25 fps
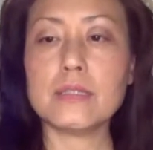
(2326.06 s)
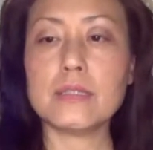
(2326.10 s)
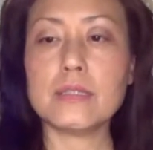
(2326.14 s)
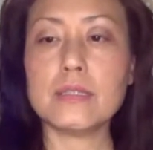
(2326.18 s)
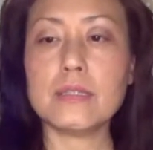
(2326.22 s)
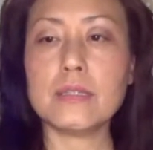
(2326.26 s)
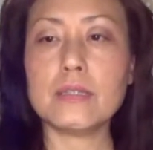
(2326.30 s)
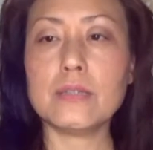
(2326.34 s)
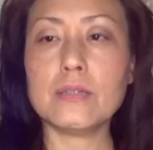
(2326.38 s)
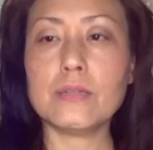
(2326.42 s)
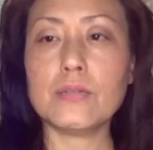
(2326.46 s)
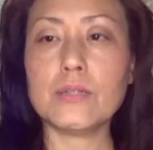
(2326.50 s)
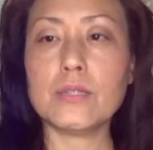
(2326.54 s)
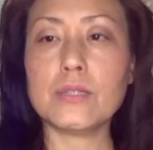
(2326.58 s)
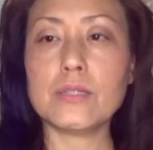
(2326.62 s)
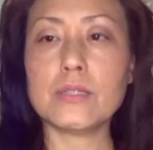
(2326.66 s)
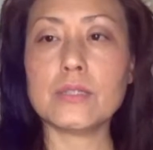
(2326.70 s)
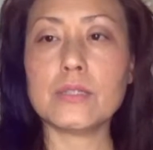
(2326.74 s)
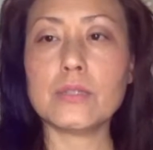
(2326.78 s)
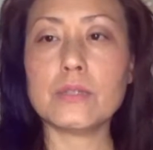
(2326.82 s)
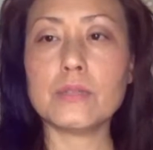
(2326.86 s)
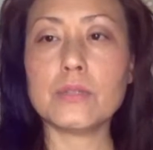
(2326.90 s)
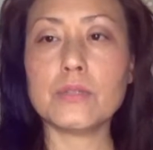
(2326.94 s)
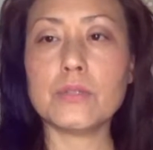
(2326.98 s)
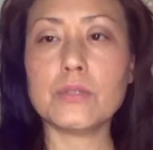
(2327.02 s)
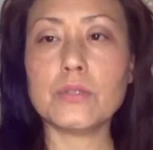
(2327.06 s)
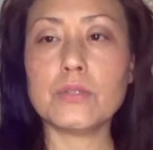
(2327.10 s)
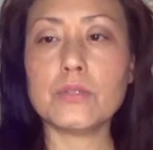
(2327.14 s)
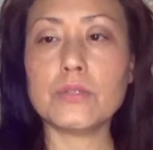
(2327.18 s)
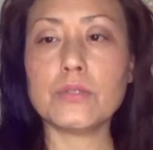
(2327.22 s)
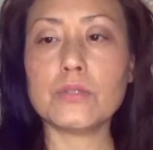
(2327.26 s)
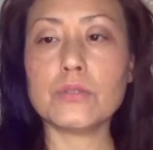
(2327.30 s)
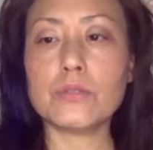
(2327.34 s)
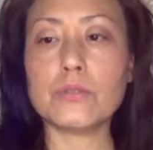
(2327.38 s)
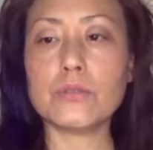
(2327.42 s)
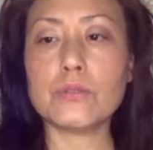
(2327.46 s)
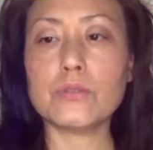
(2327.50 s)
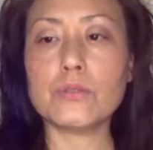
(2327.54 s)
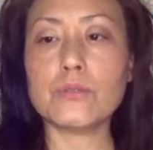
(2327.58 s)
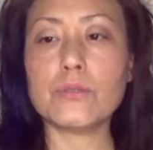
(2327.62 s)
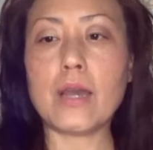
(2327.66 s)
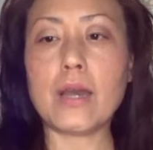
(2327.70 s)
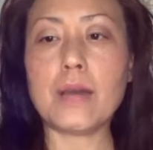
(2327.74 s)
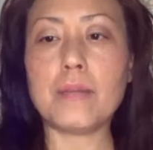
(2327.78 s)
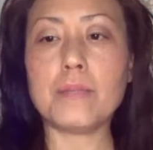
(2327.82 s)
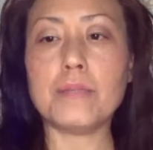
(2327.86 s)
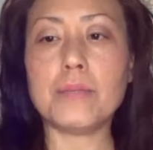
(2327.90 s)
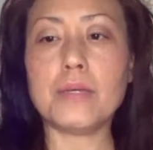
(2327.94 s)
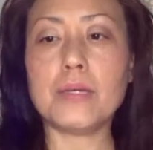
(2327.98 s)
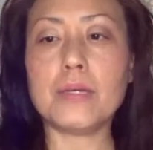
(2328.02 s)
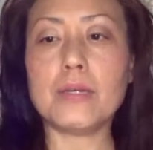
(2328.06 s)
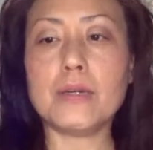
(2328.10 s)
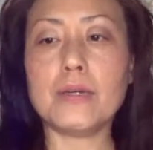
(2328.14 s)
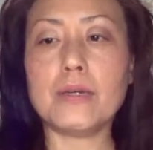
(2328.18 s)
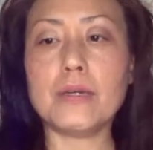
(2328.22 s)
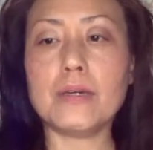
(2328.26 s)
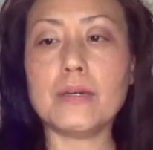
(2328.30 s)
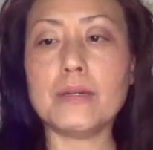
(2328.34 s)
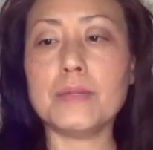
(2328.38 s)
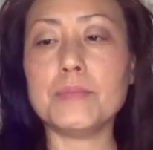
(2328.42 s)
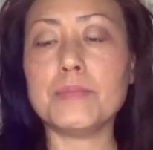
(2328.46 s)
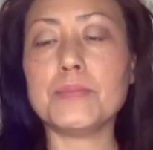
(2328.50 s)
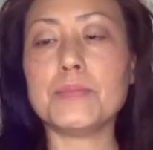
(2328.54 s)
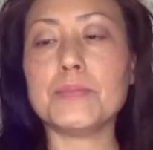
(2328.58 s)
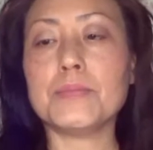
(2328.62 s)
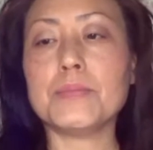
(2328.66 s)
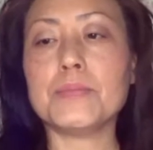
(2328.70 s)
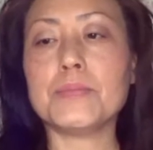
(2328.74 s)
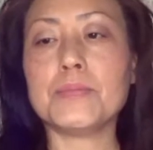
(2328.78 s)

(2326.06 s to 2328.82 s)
Otherwise, I'm going to wrap it up.